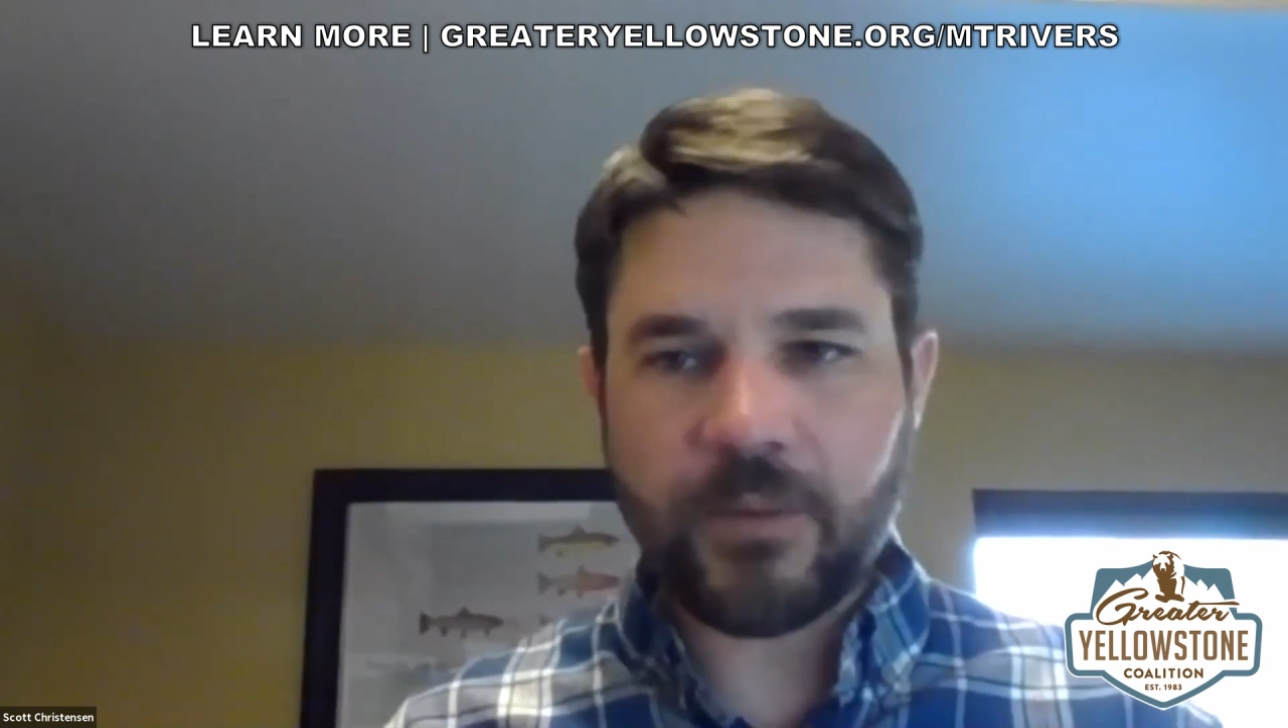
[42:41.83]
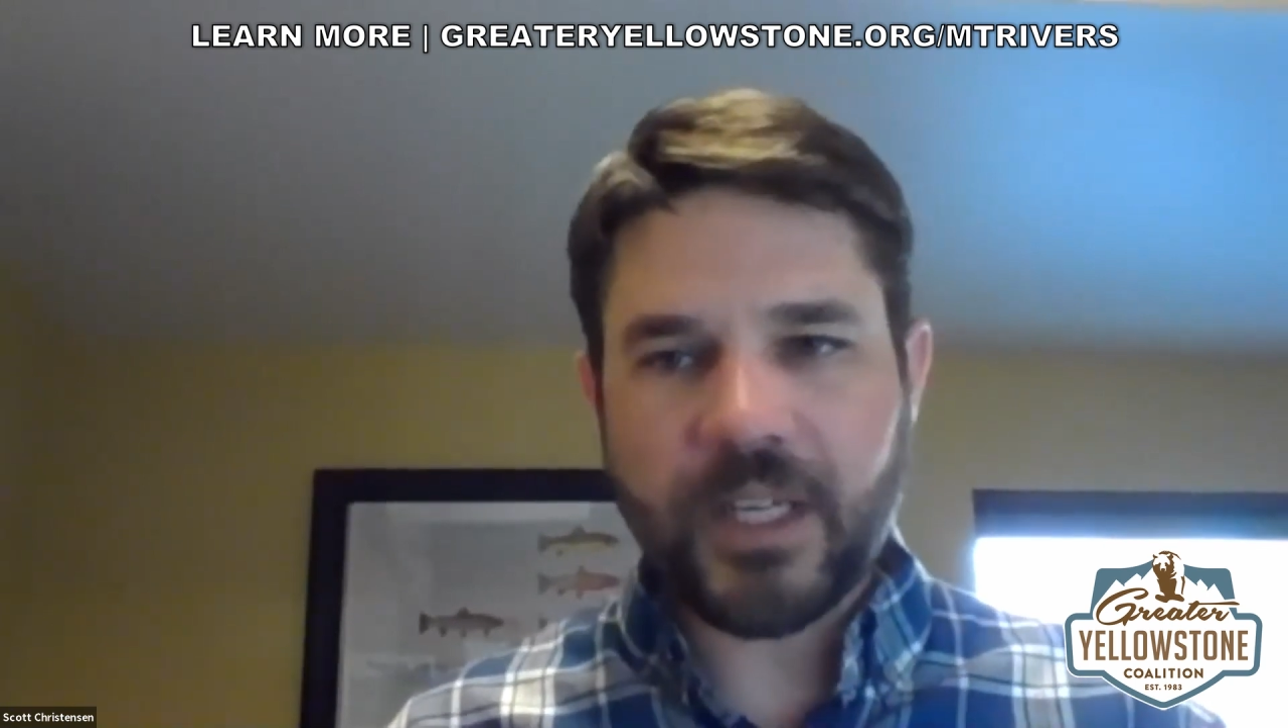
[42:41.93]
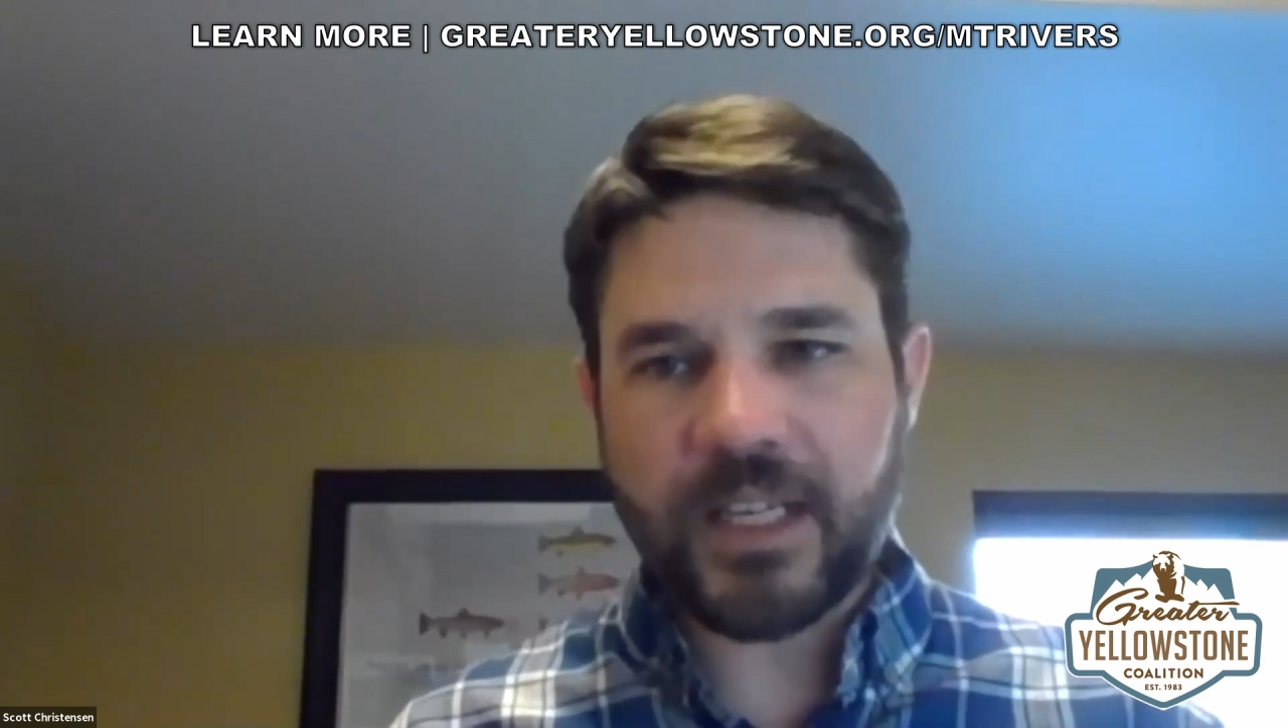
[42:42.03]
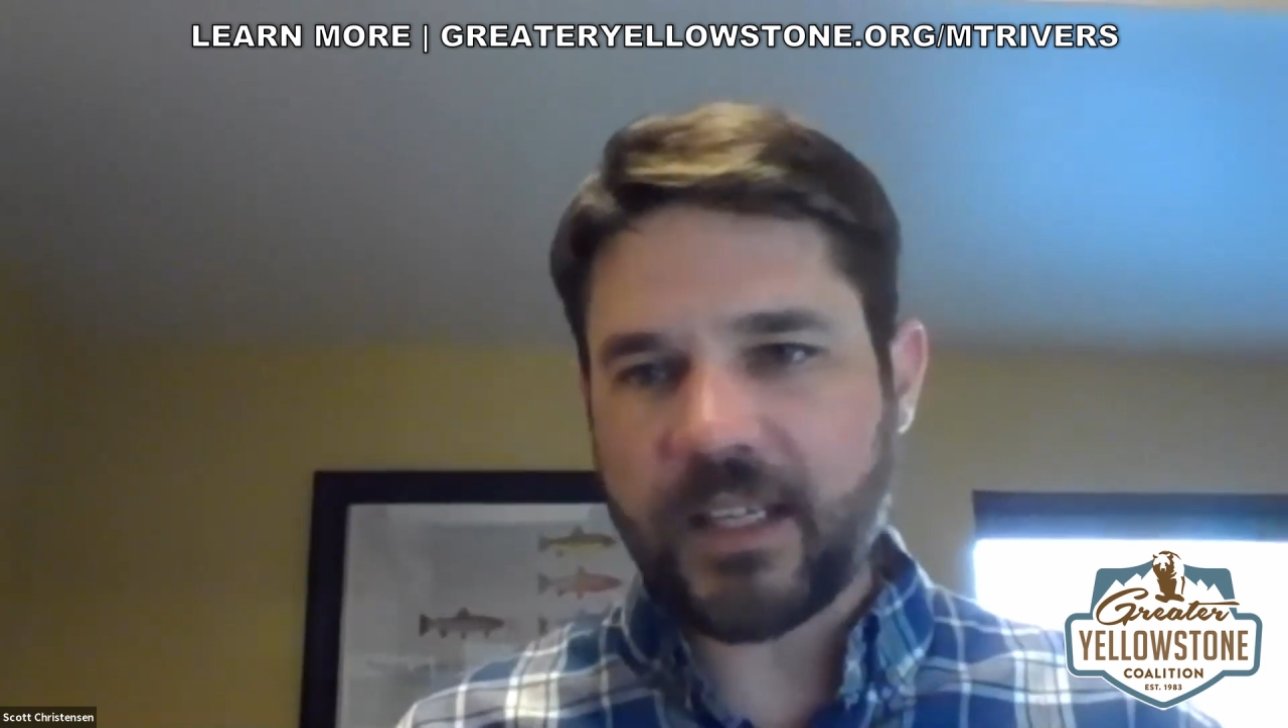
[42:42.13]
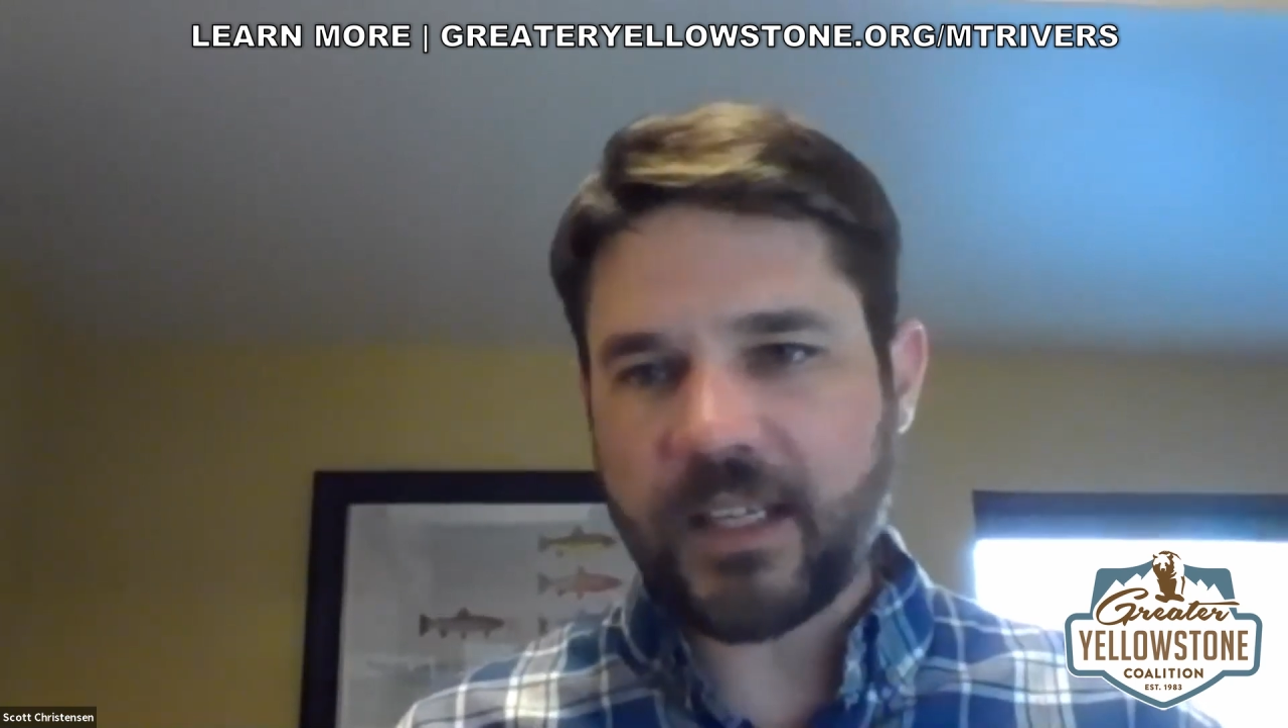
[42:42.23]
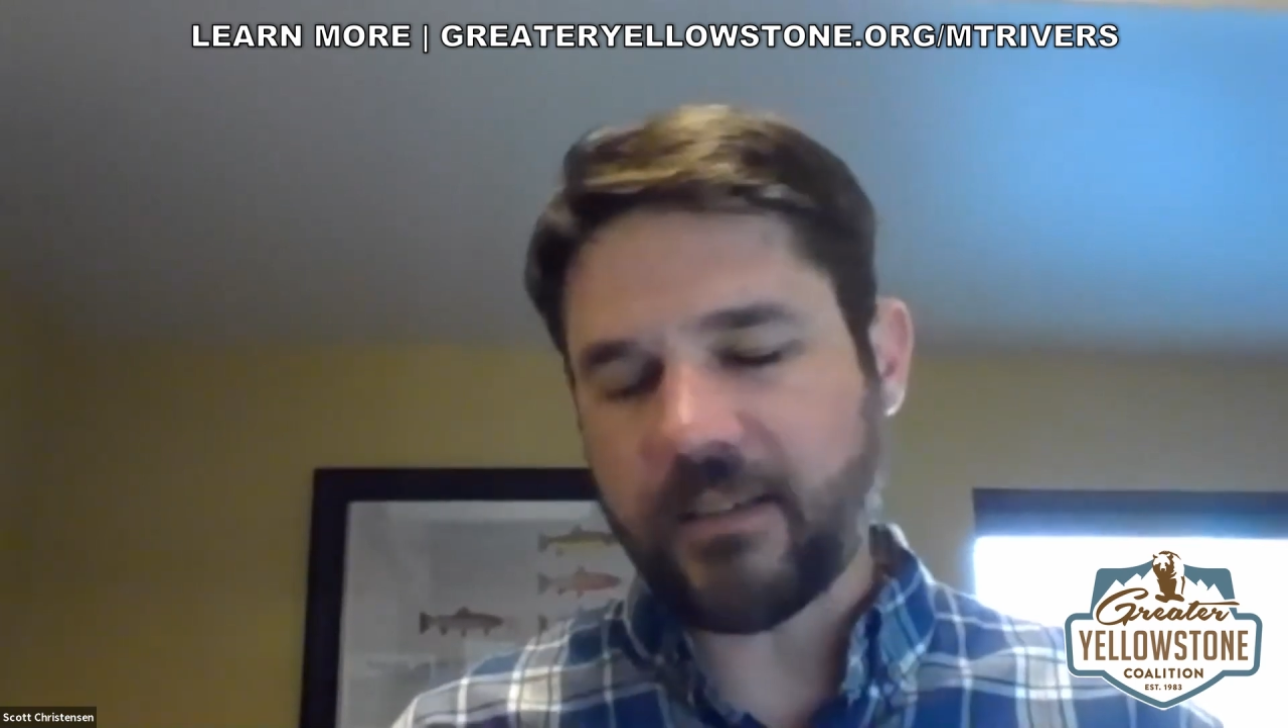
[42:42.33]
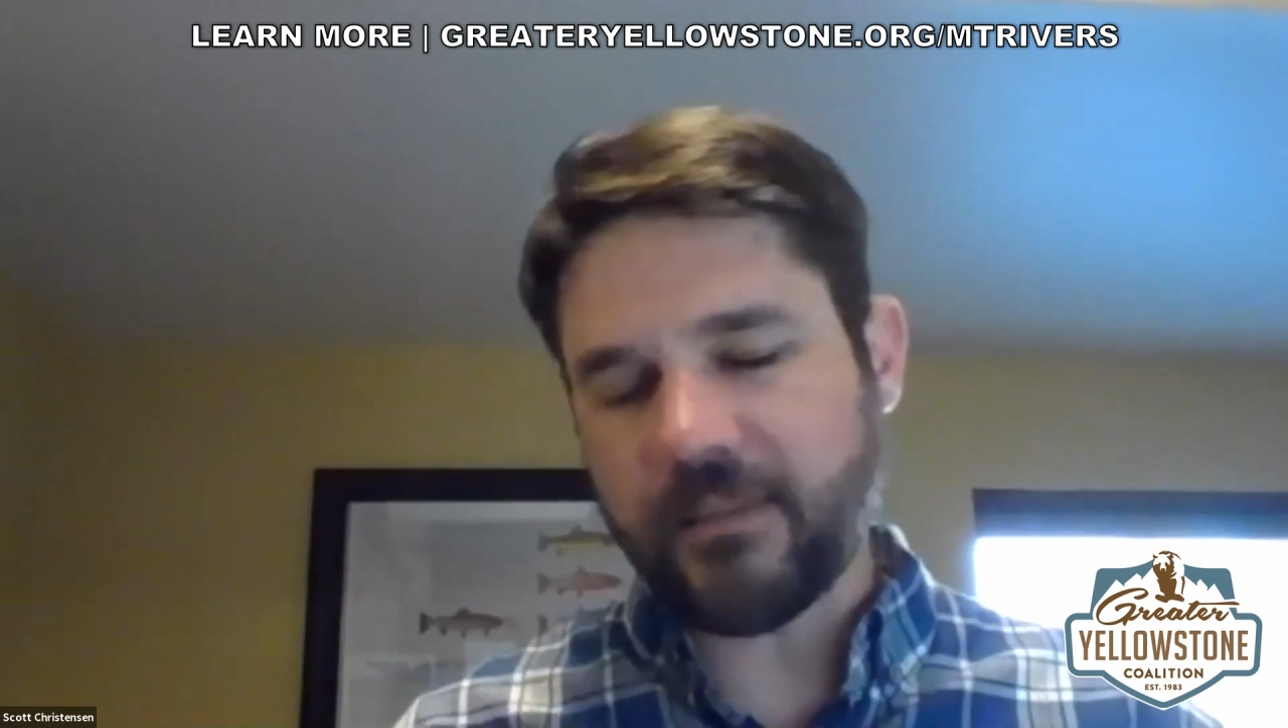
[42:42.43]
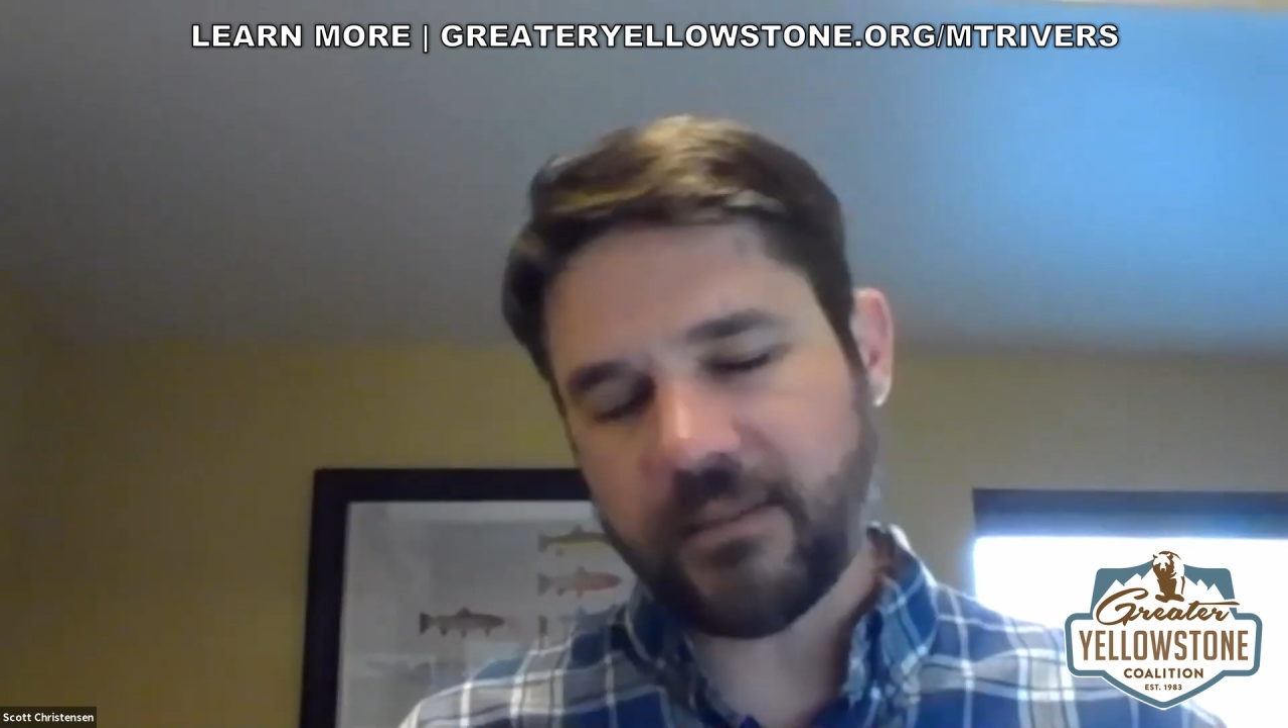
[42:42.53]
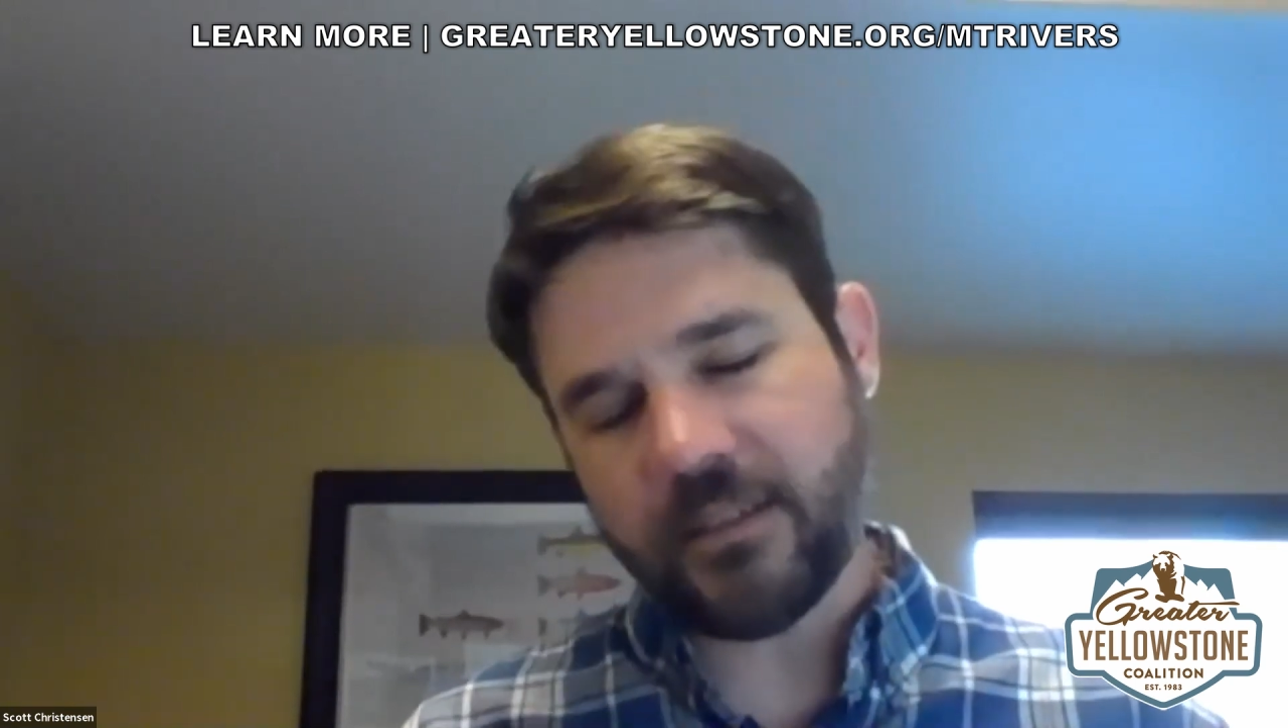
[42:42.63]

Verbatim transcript: we need